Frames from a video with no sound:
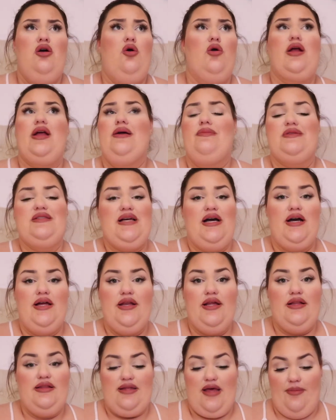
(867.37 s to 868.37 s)
or
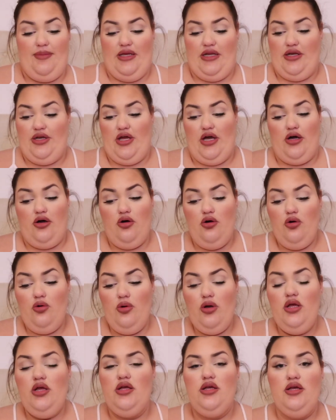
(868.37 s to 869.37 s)
Amazon, let me
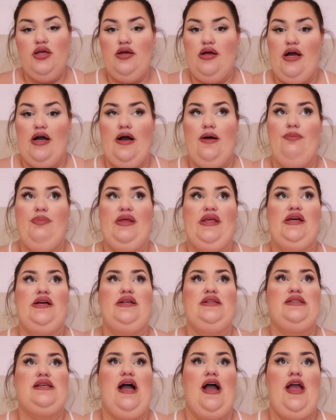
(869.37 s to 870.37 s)
know um,
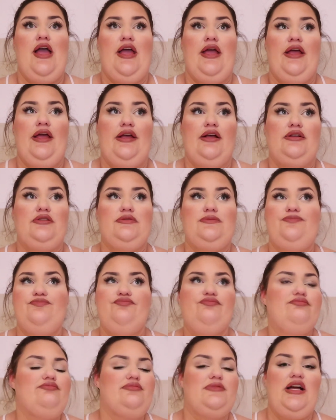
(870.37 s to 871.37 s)
because I
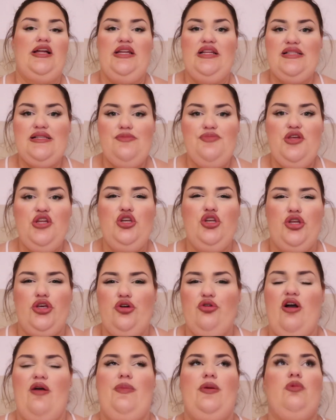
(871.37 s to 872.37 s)
I need something
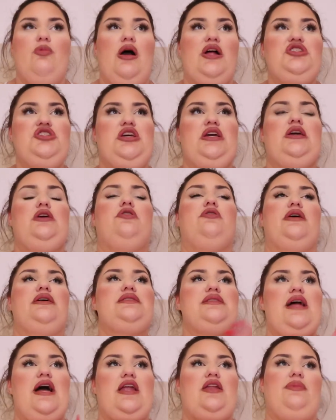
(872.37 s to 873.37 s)
new. I've been watching
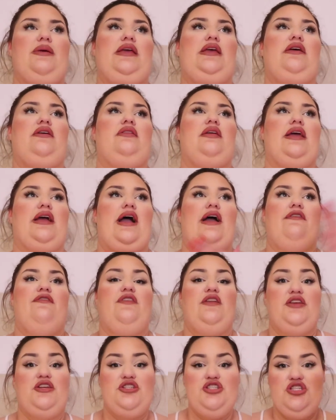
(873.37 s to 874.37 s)
Grey's Anatomy. Like I
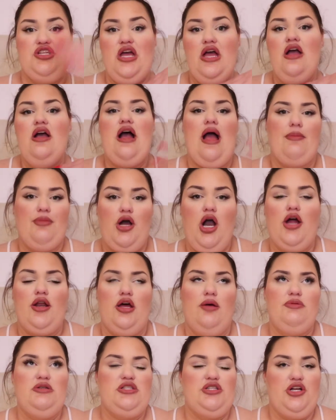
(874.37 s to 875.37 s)
finished, I'm caught
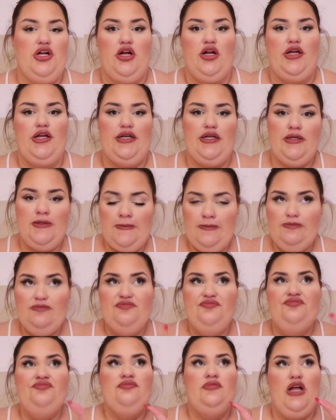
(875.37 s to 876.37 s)
up to the current
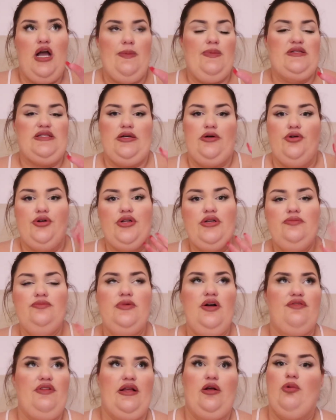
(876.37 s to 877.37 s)
episode
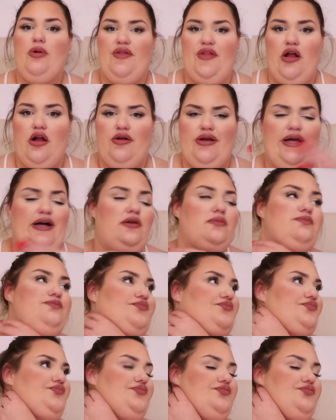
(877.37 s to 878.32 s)
of like where they are now.